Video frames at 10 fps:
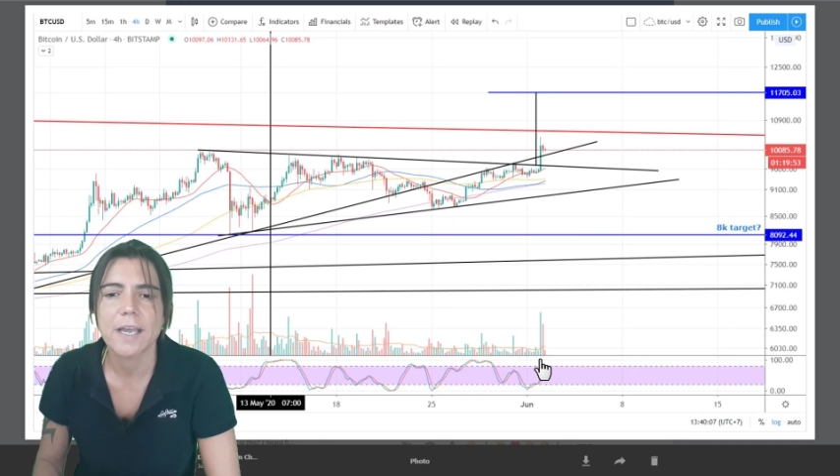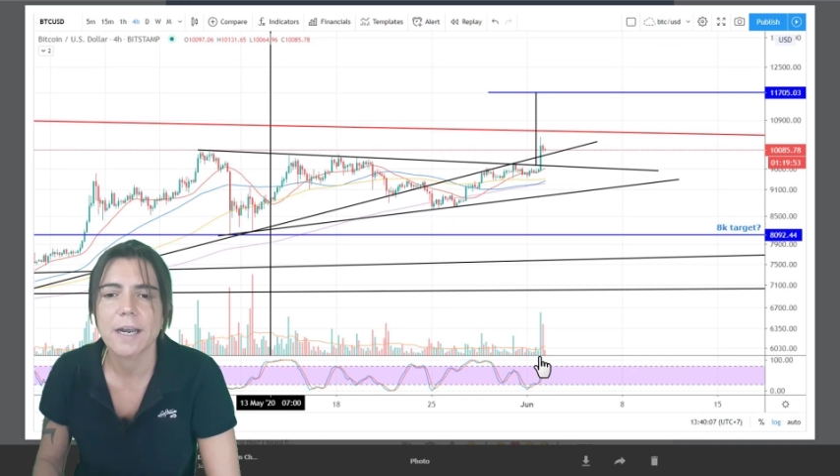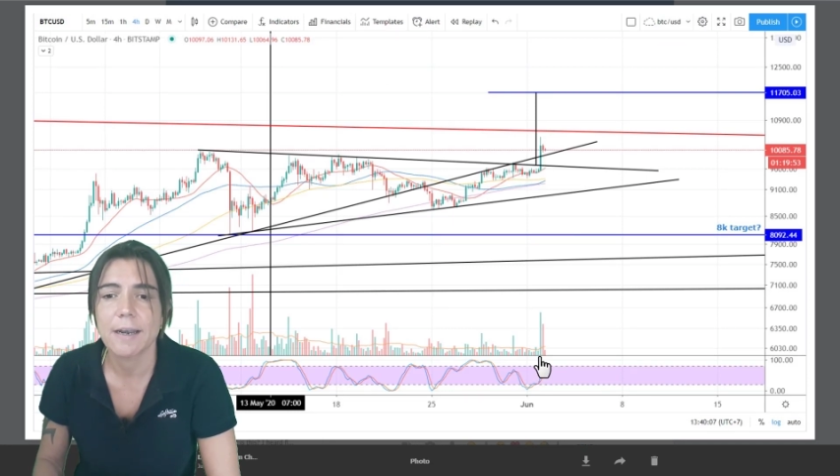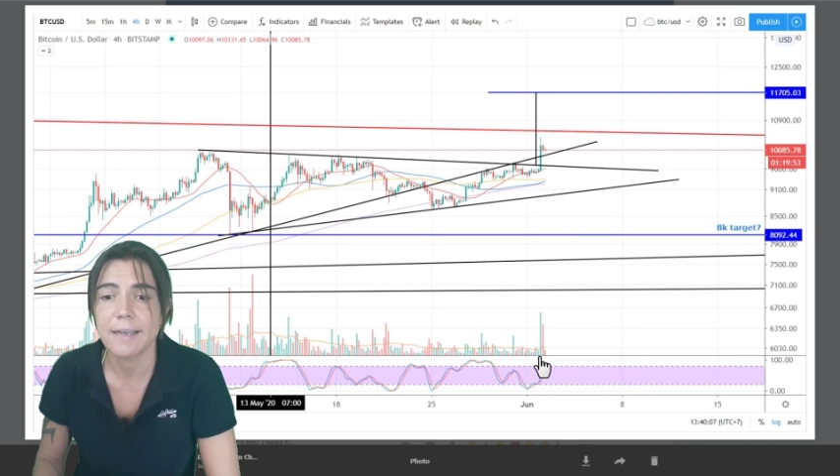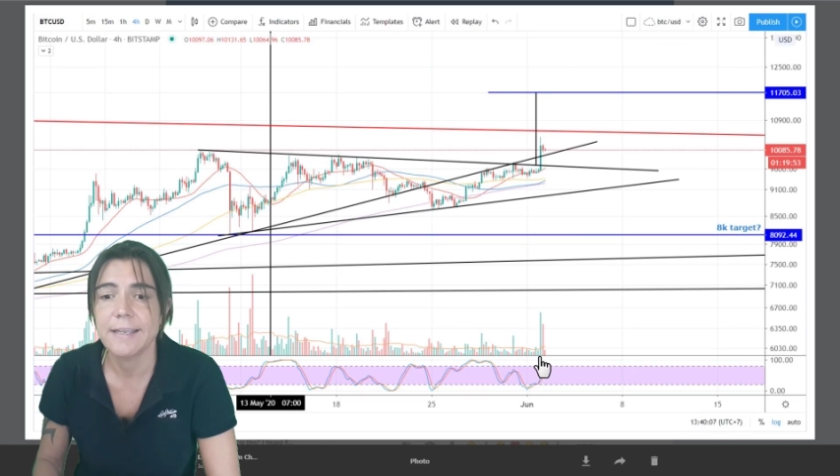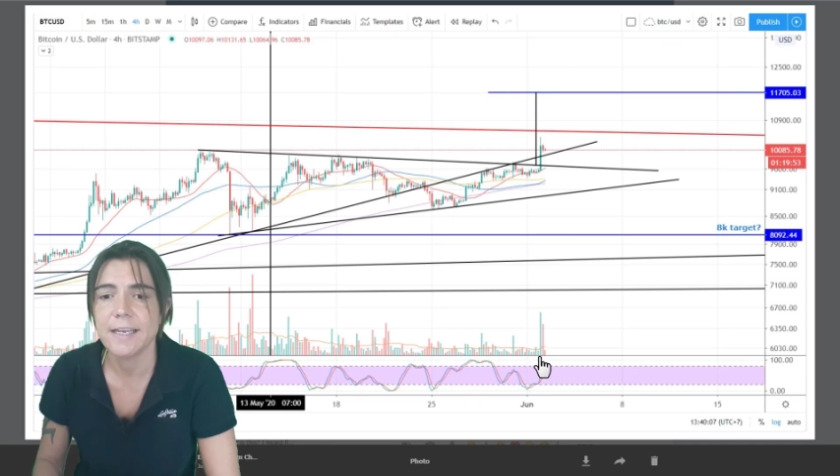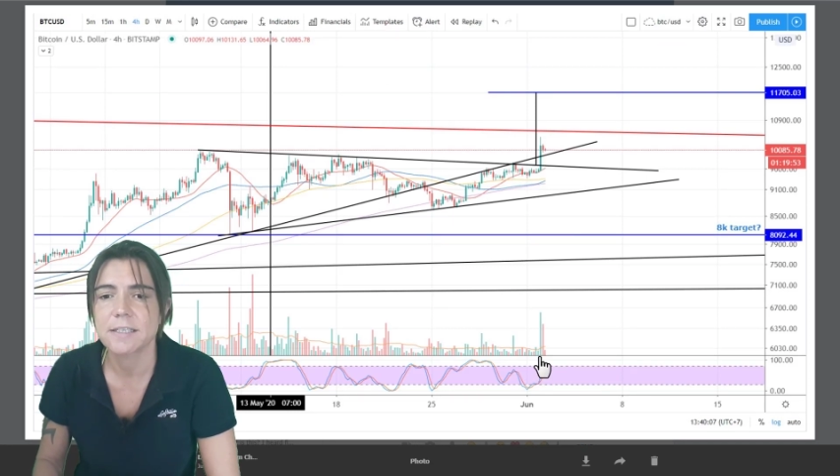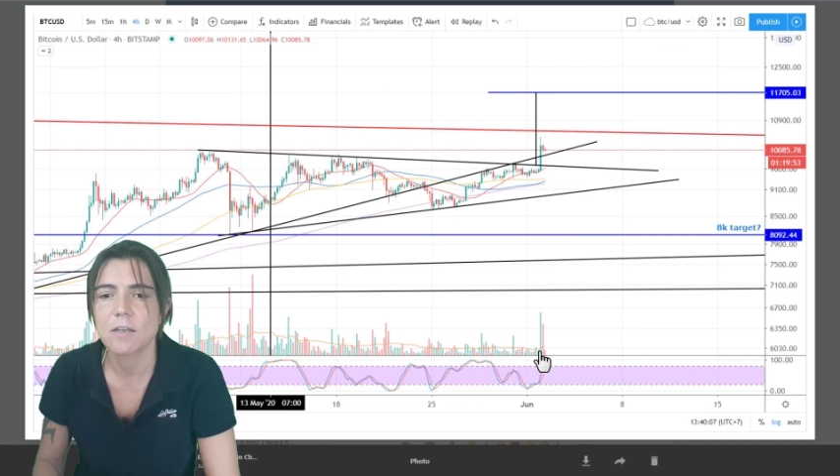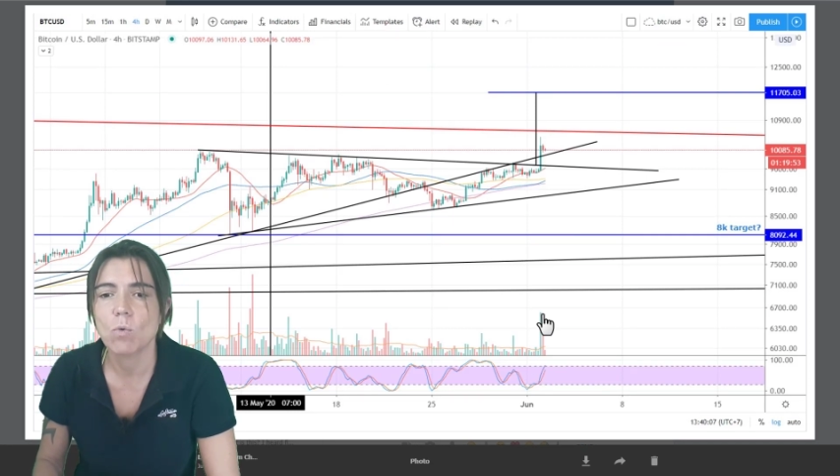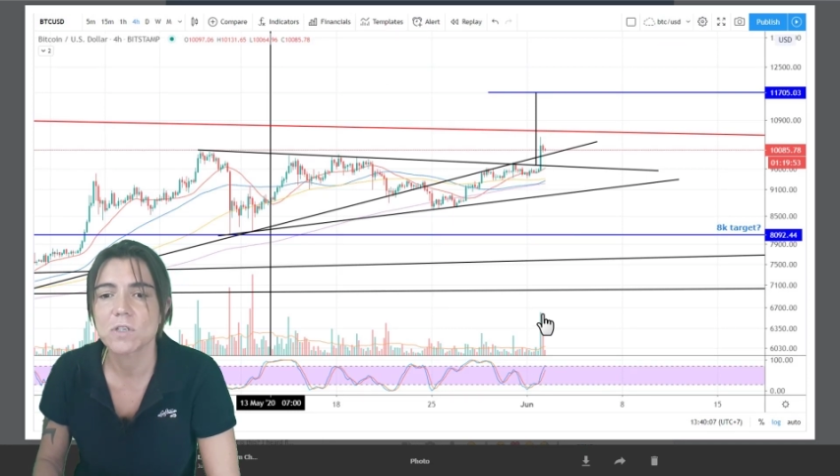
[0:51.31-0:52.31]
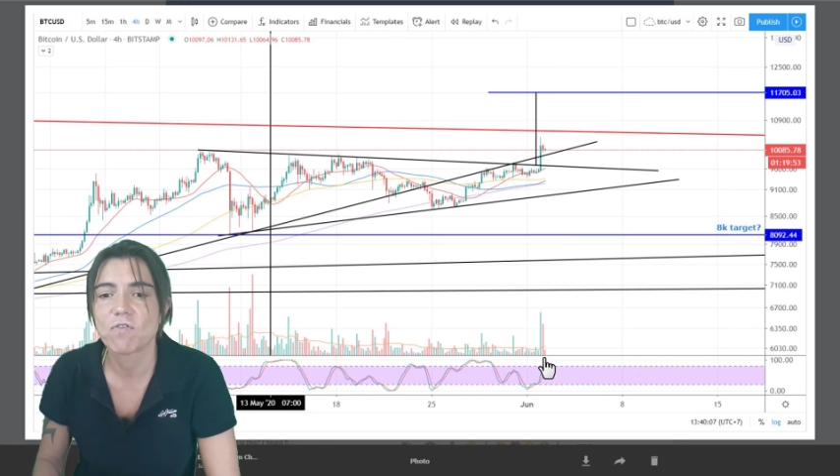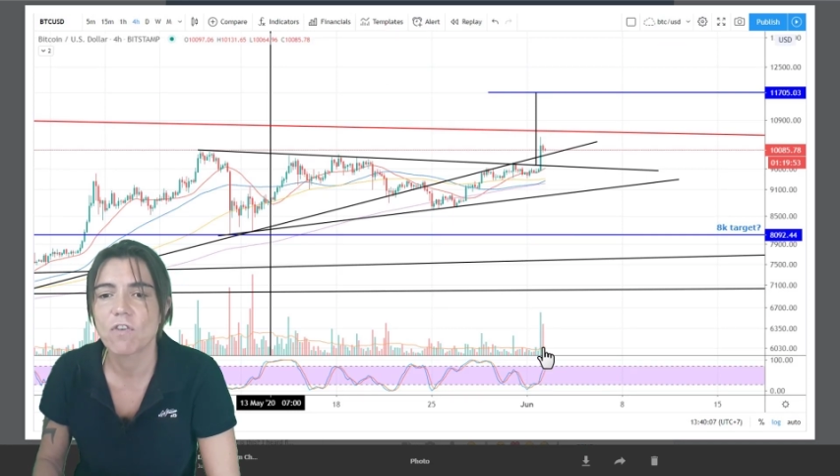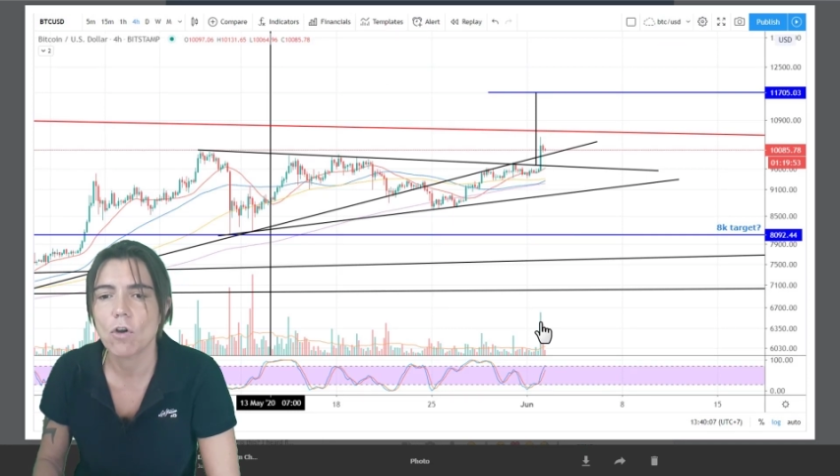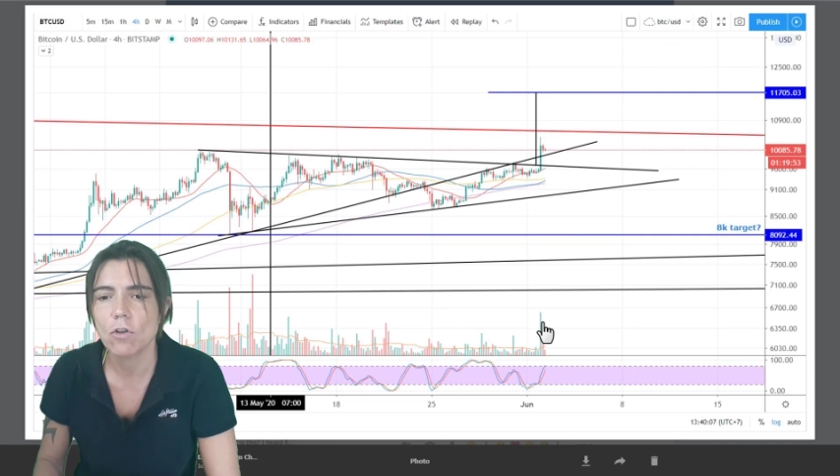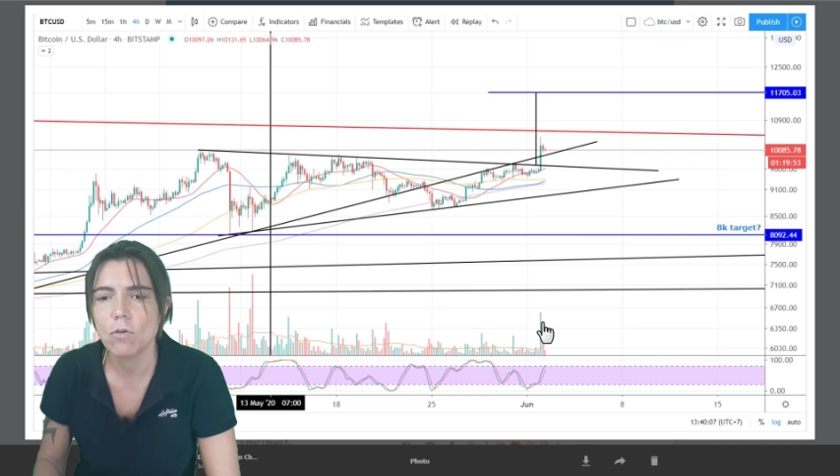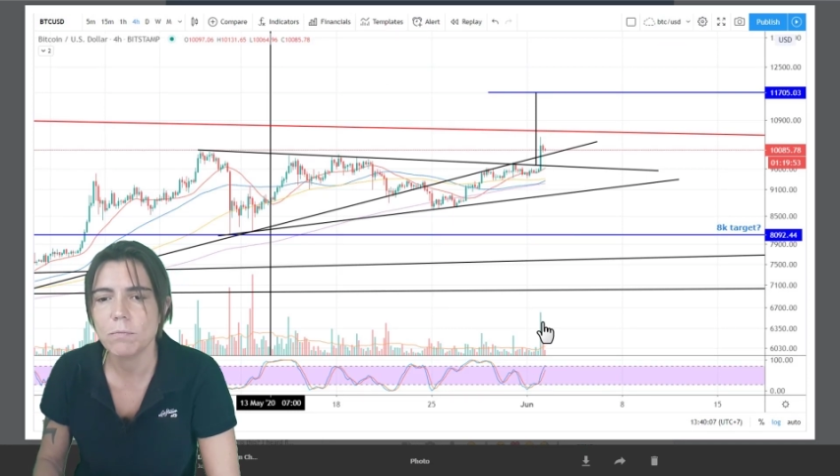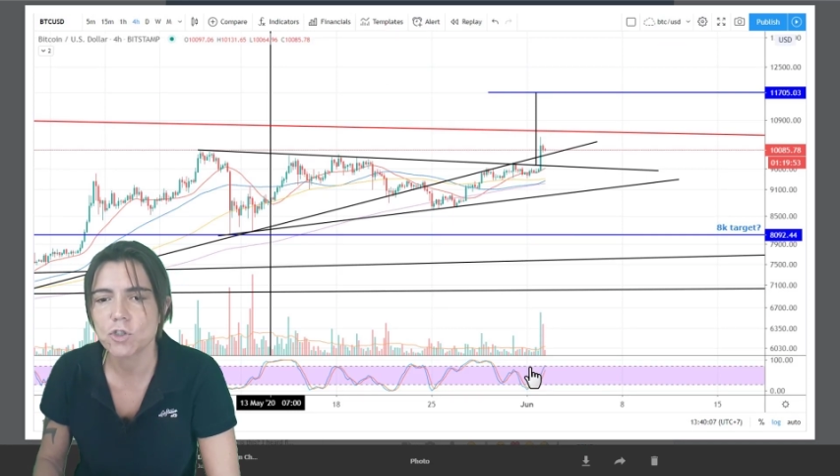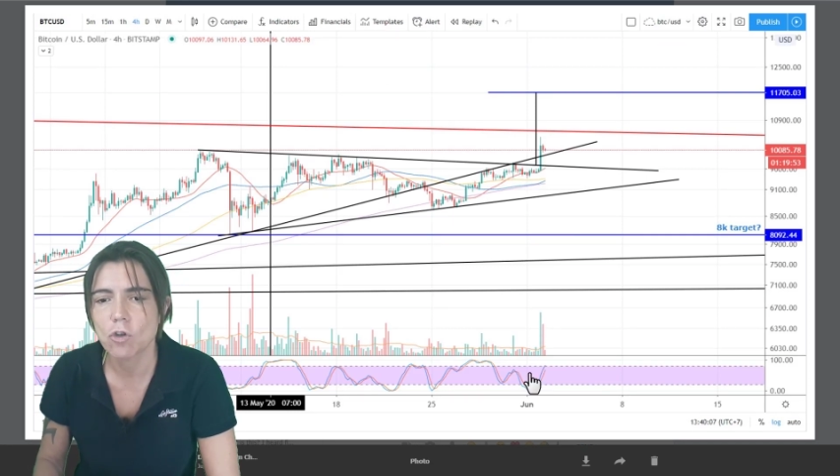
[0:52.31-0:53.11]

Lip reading: and yes, there was volume,